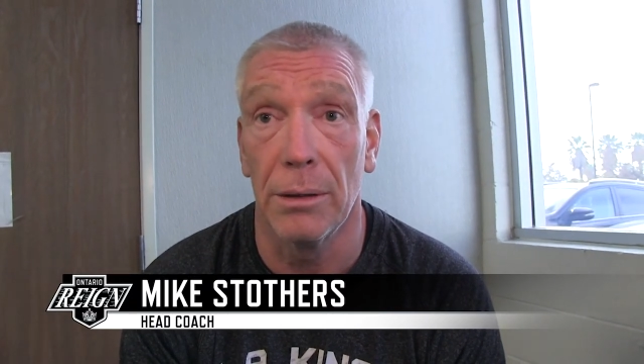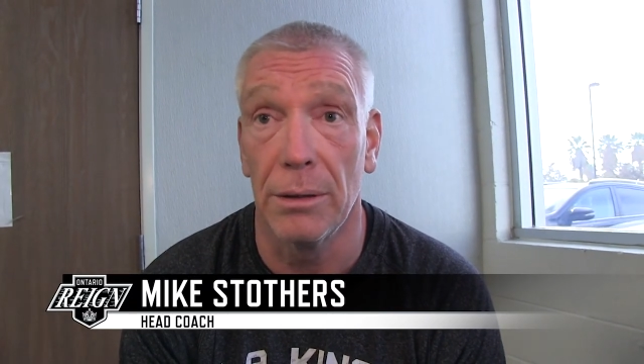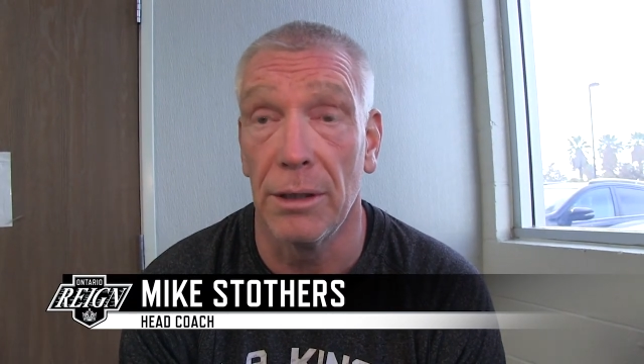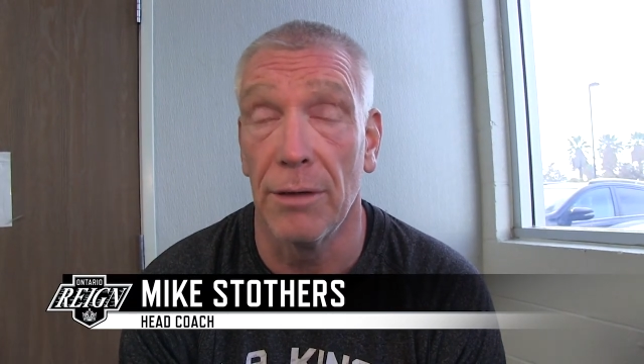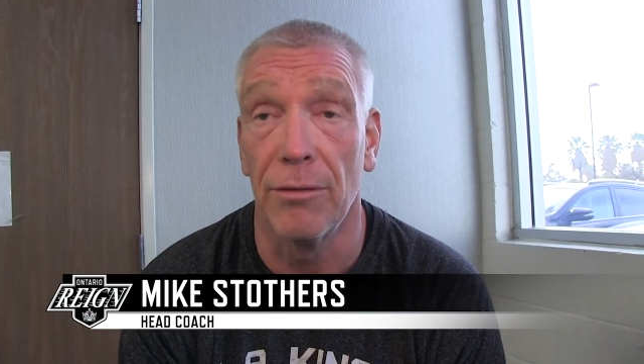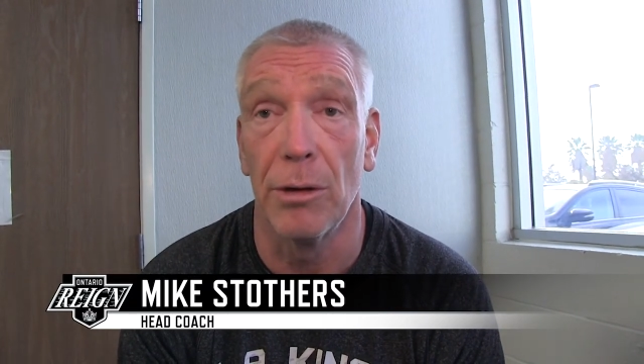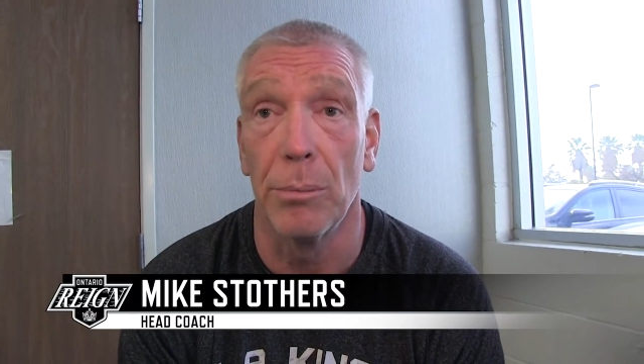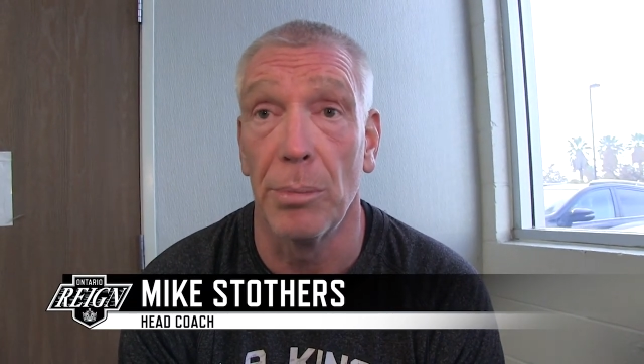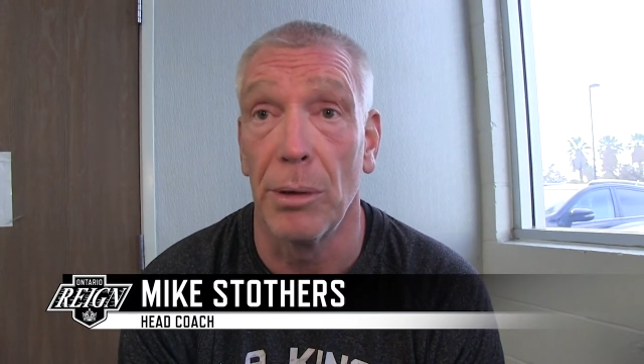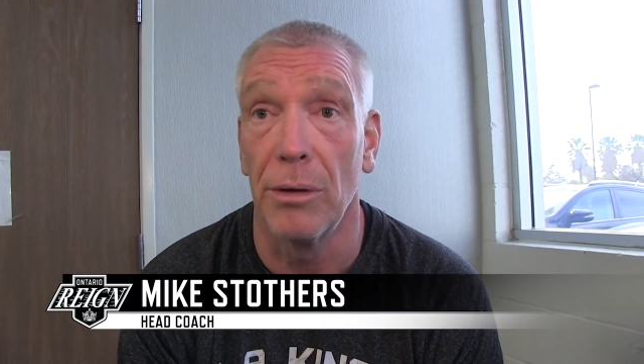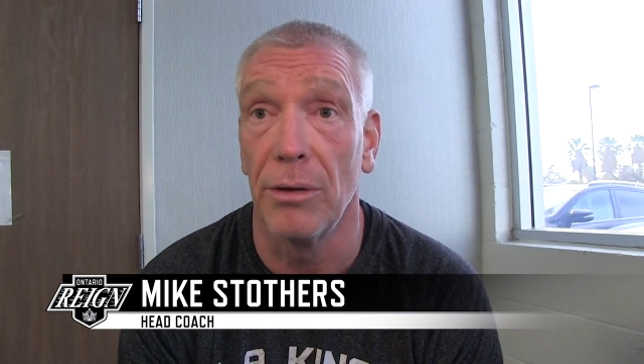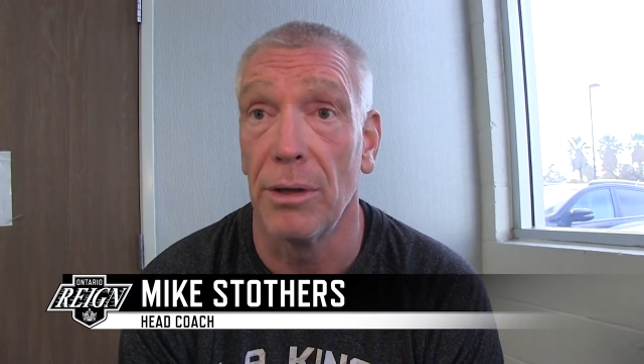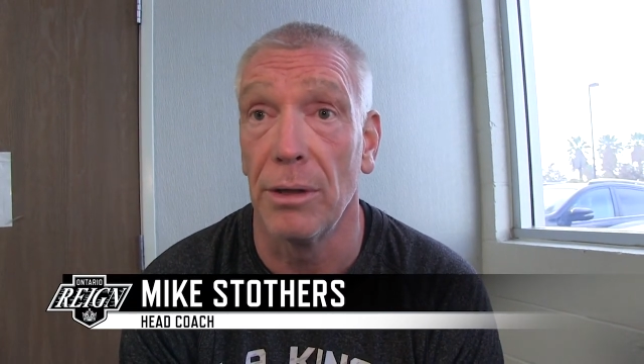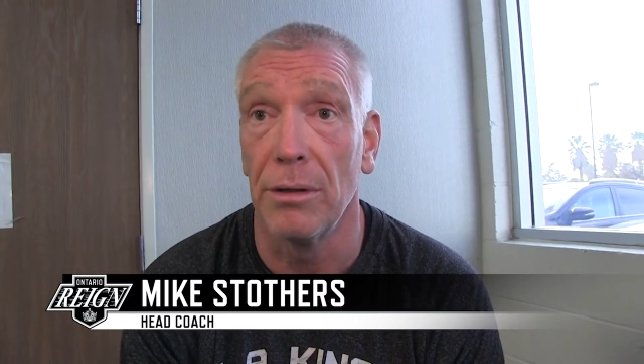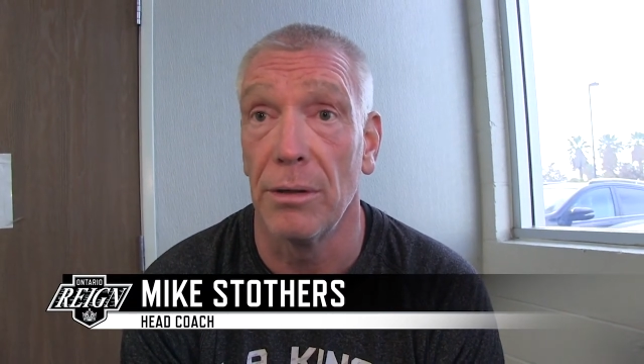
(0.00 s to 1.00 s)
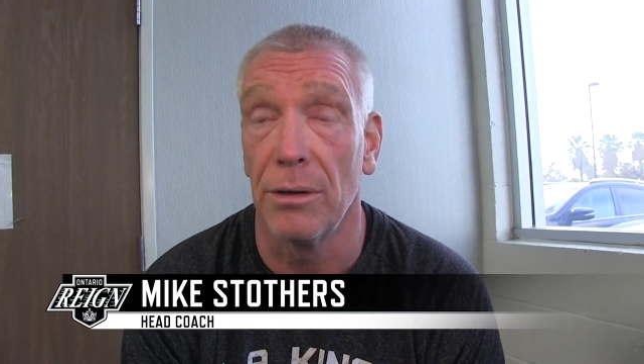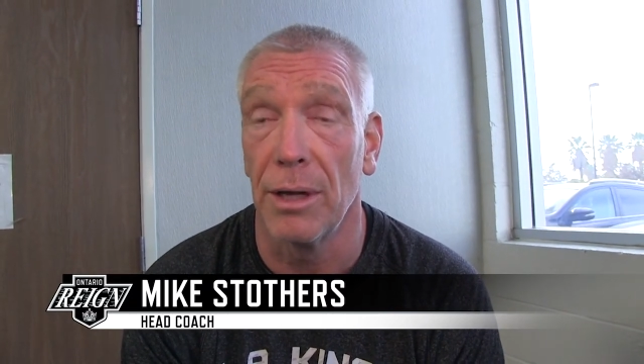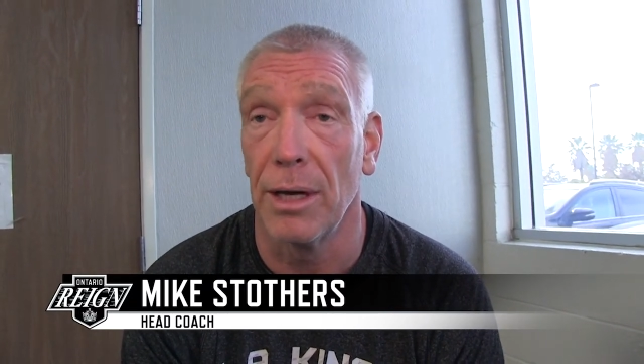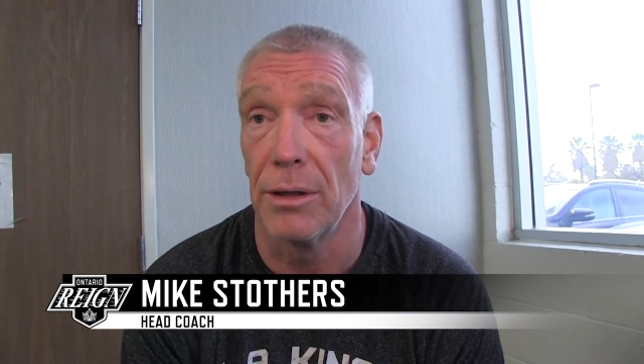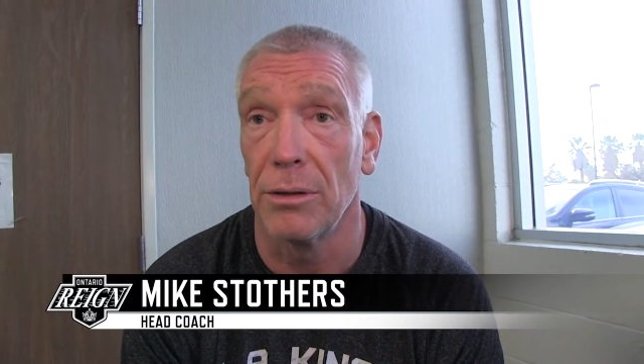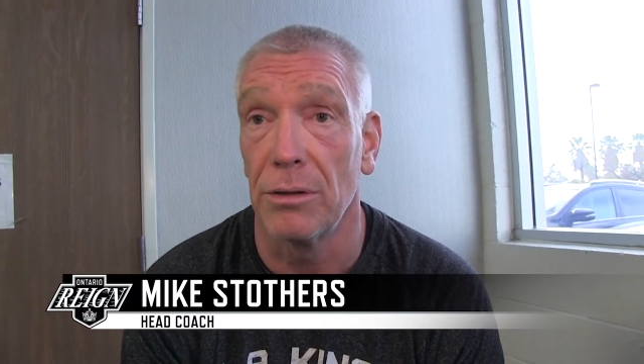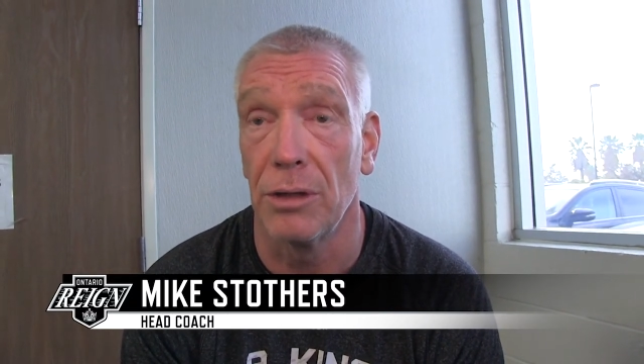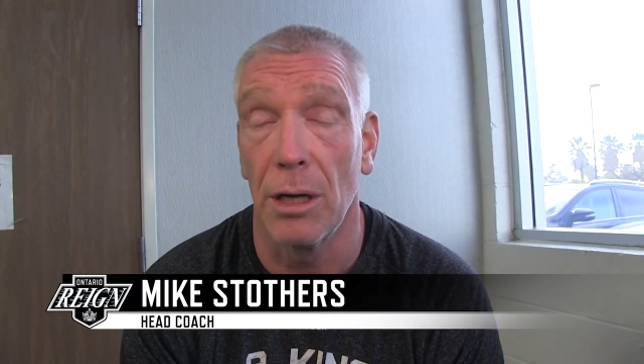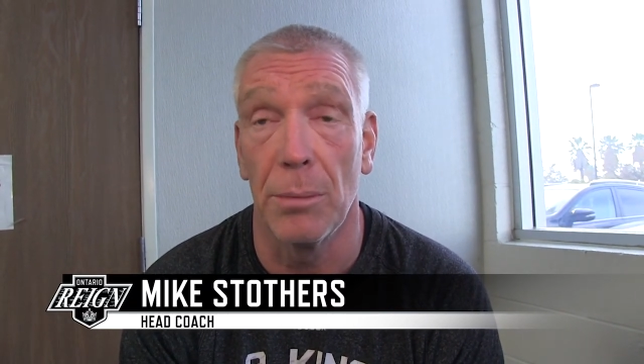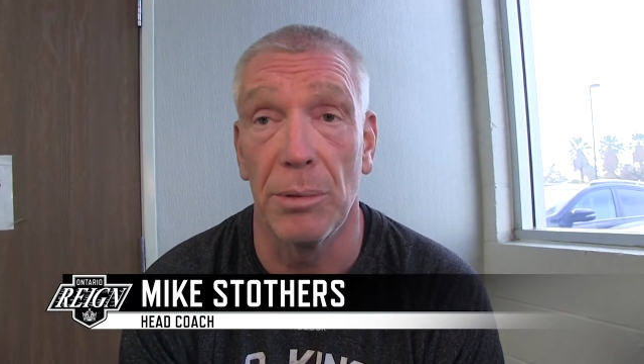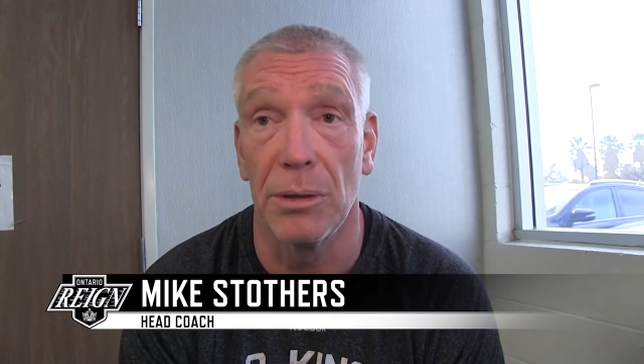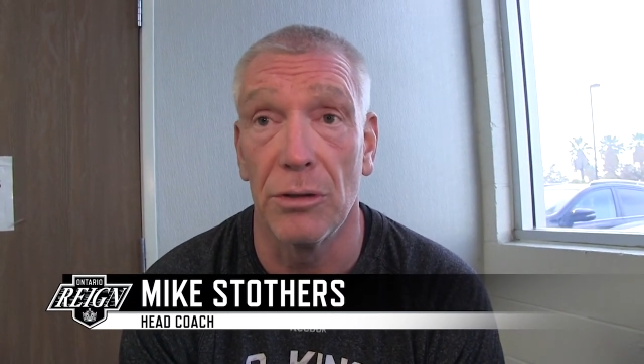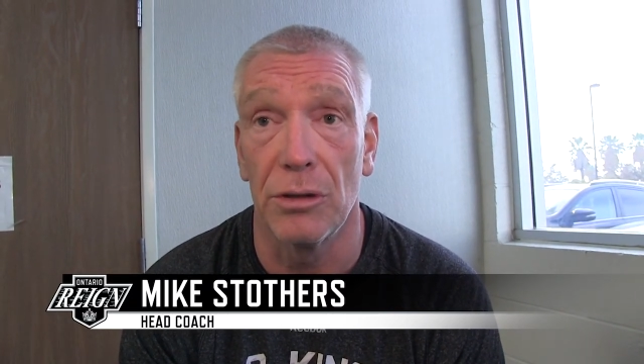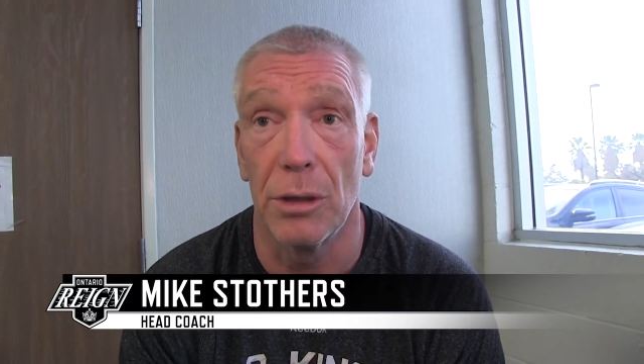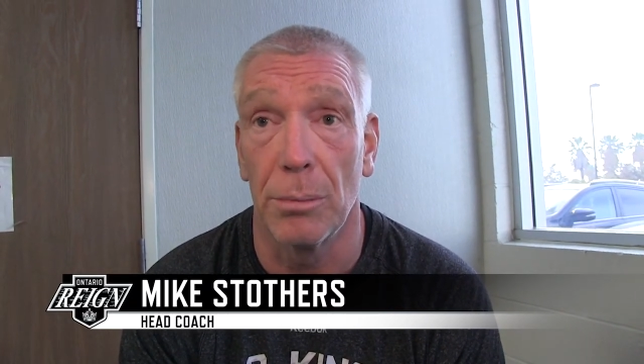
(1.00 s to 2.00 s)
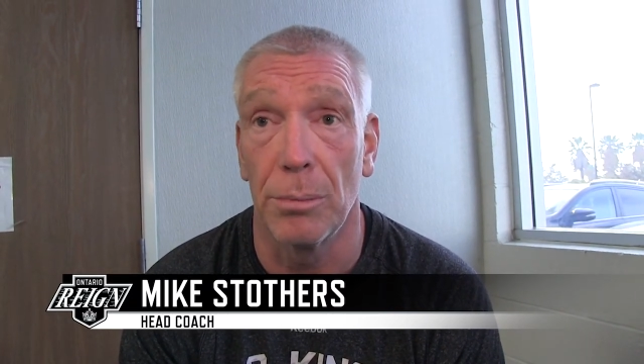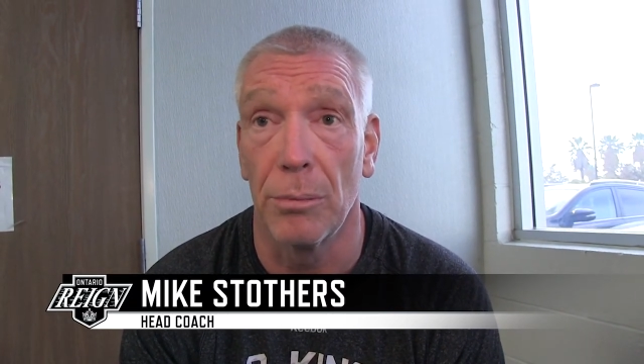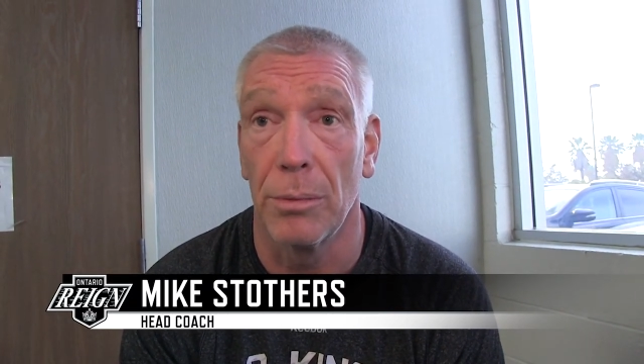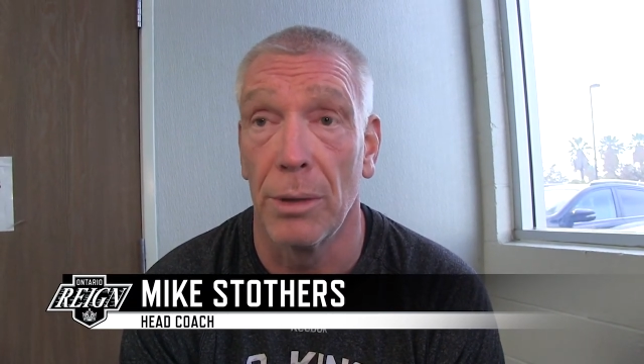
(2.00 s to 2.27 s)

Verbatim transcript: given a berth into that championship.